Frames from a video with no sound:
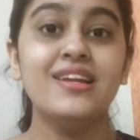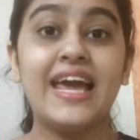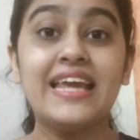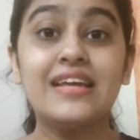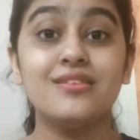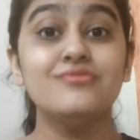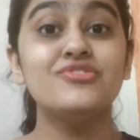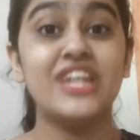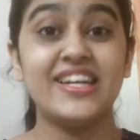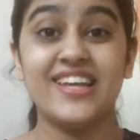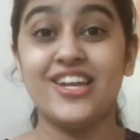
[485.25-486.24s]
like
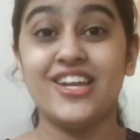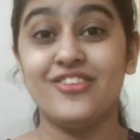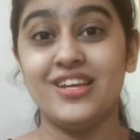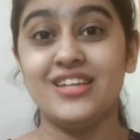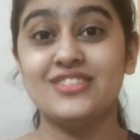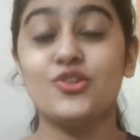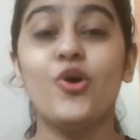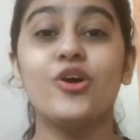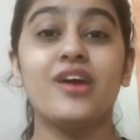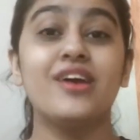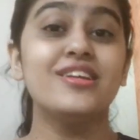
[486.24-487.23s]
Jet Airways
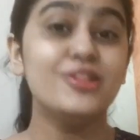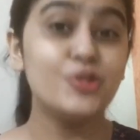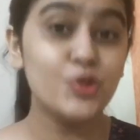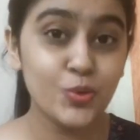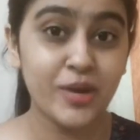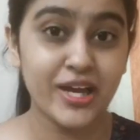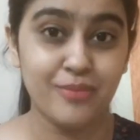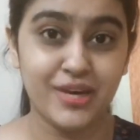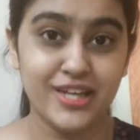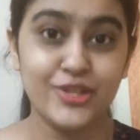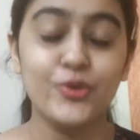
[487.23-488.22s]
or Anil Dhirubhai
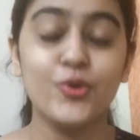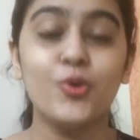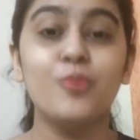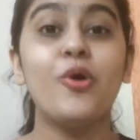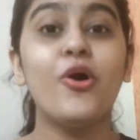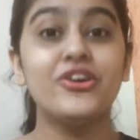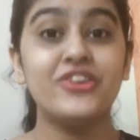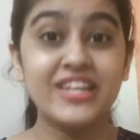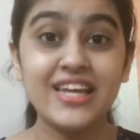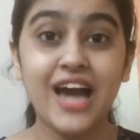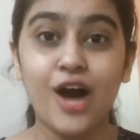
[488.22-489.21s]
Ambani Group or
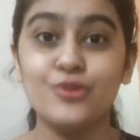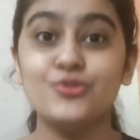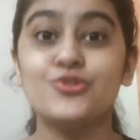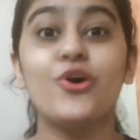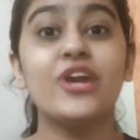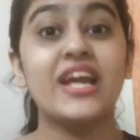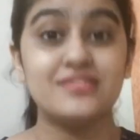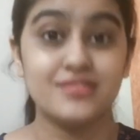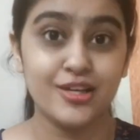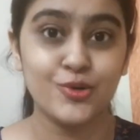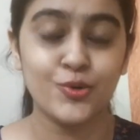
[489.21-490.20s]
Tree House or
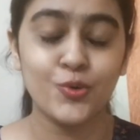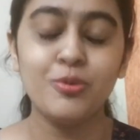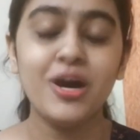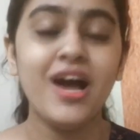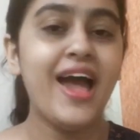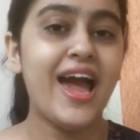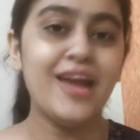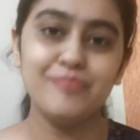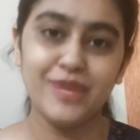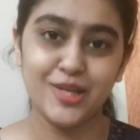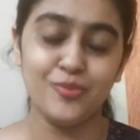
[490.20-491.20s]
SL Group
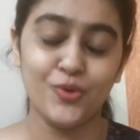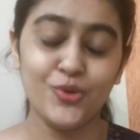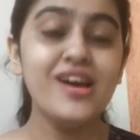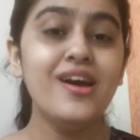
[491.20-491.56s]
and many more.